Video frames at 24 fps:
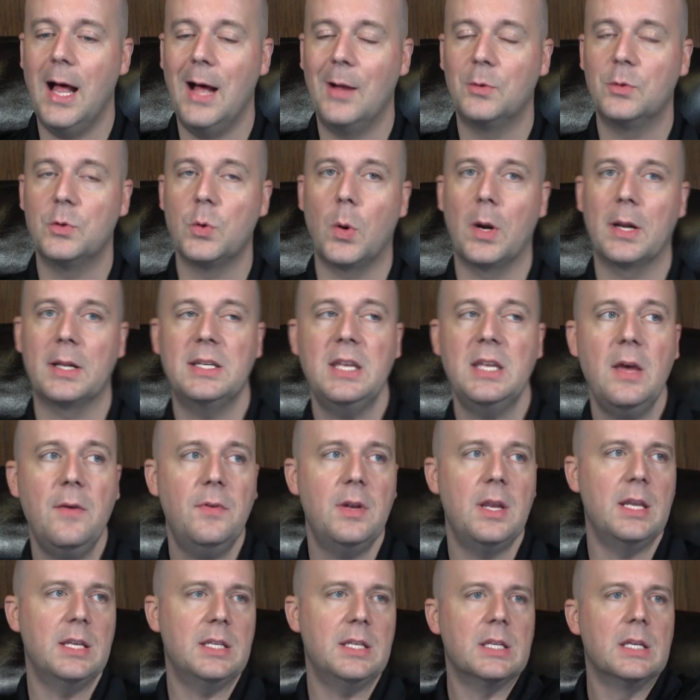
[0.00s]
outdoor
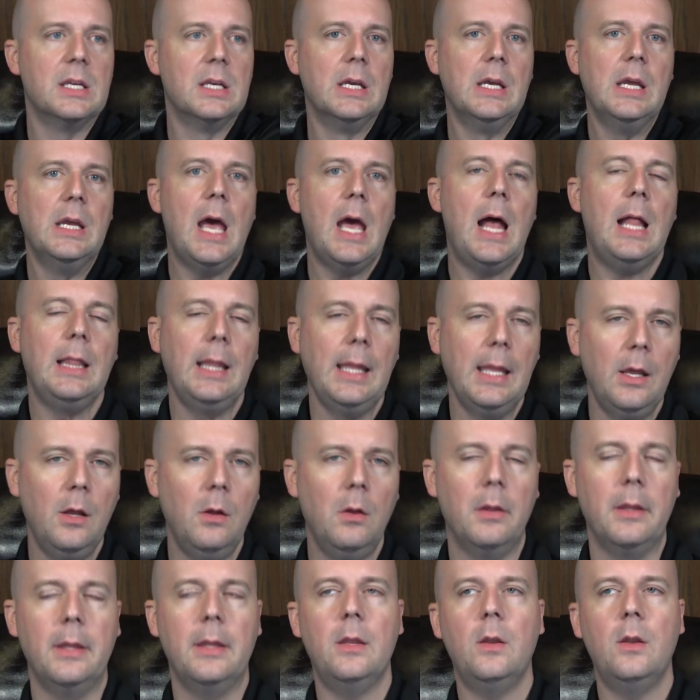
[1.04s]
activities. A
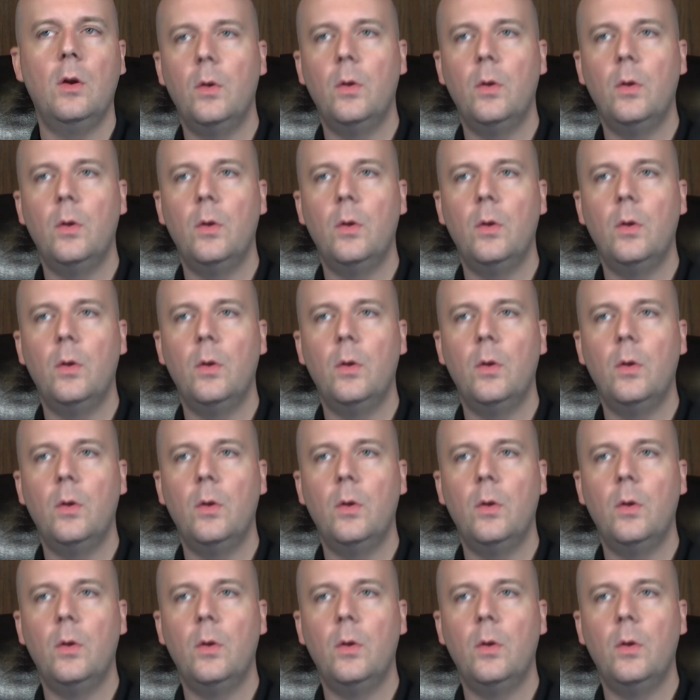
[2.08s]
little, you know,